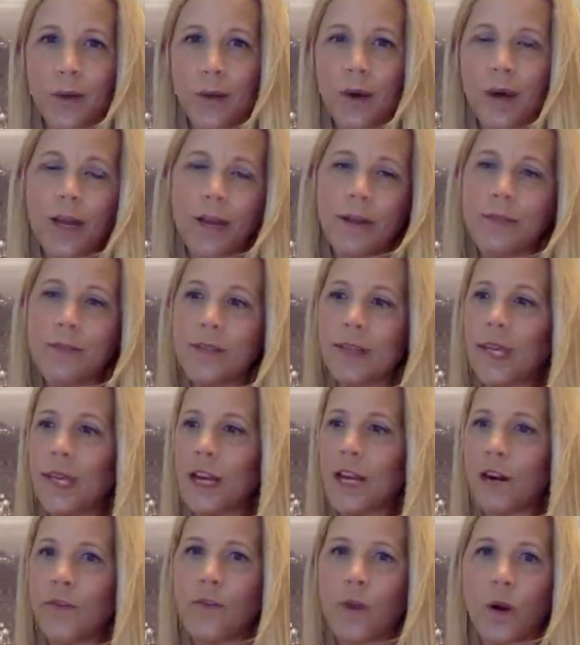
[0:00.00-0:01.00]
kind of take
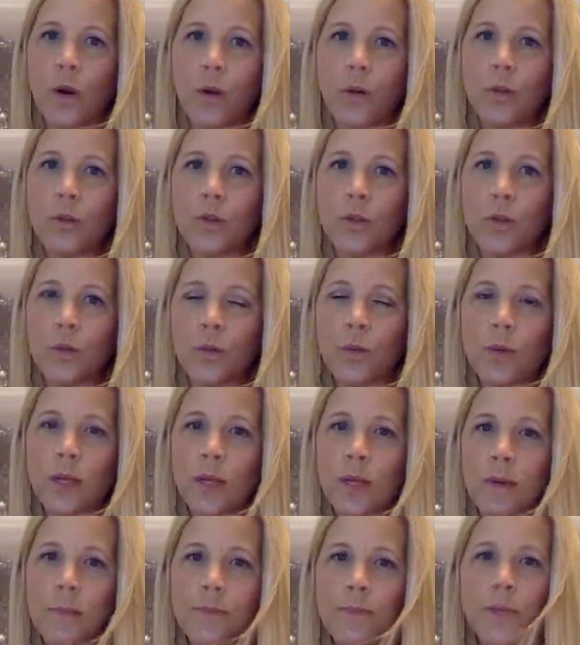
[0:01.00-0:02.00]
care of their own
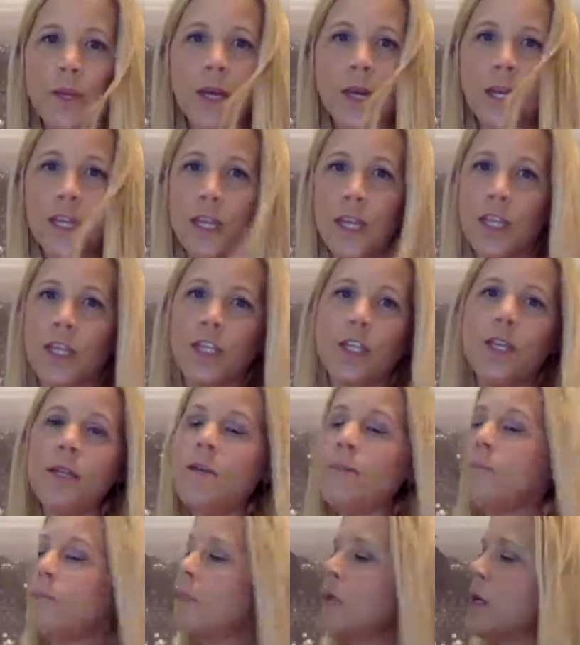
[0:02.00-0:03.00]
jewelry addiction.